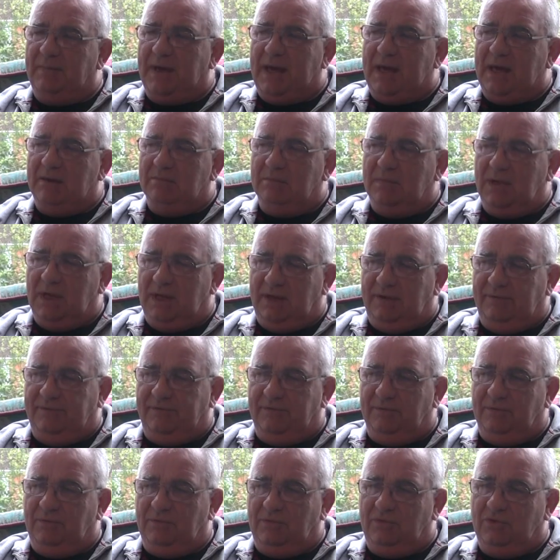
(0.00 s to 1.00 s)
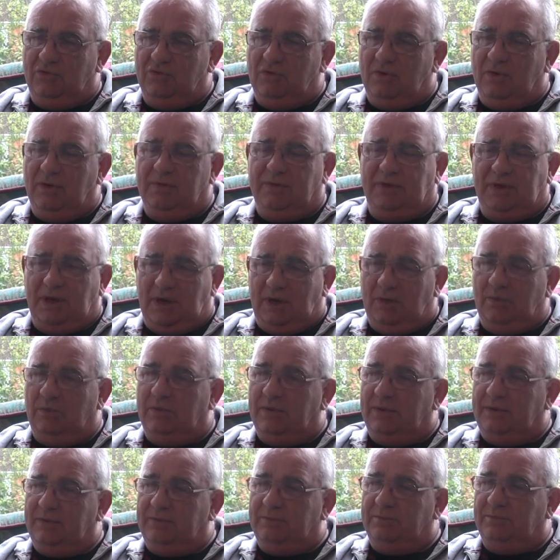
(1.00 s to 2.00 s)
about meat, from
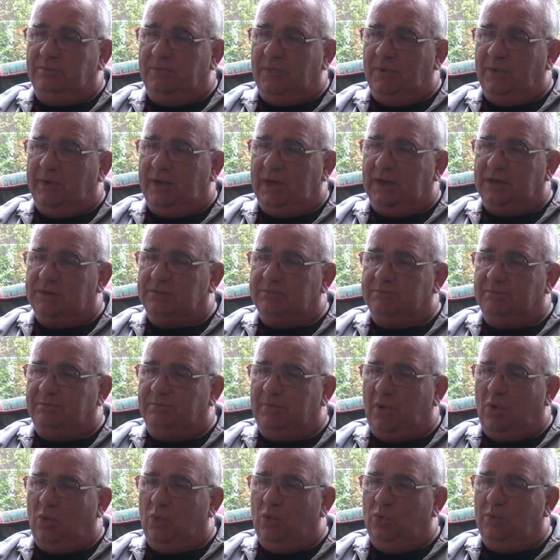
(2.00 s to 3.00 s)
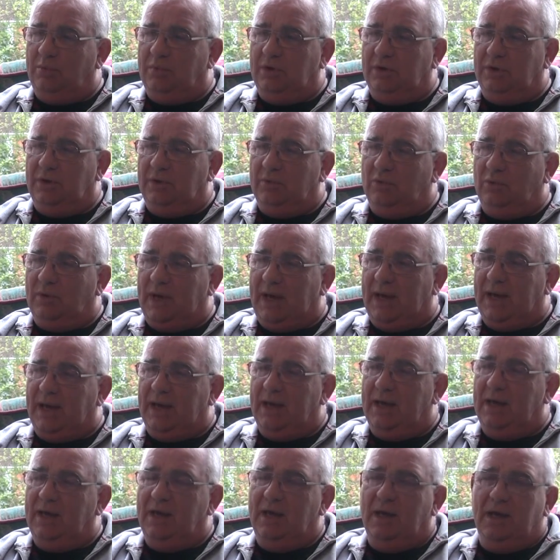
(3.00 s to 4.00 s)
when it's born and all
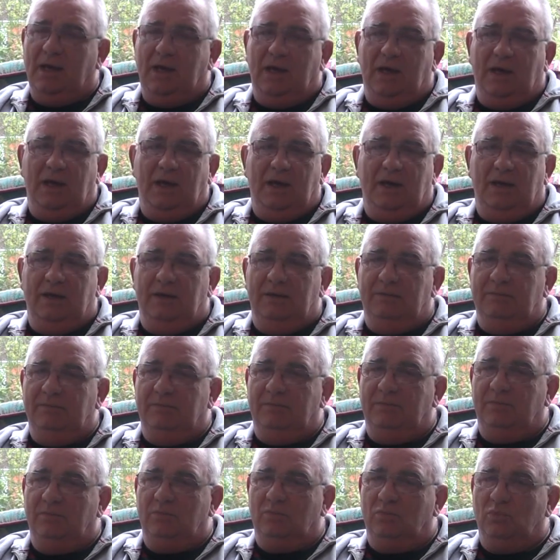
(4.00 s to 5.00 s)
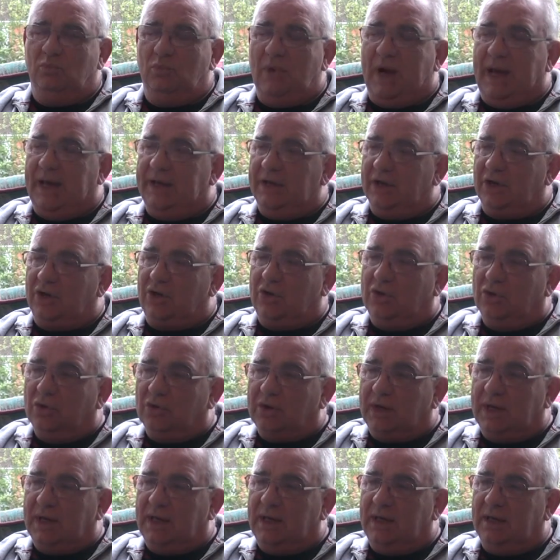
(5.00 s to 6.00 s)
that, how to
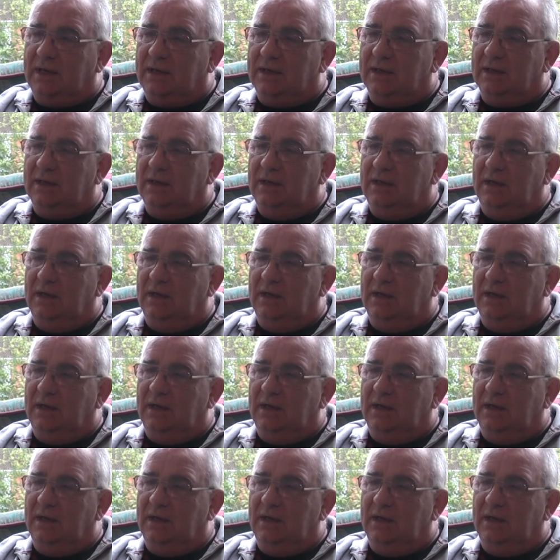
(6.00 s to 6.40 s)
cook it,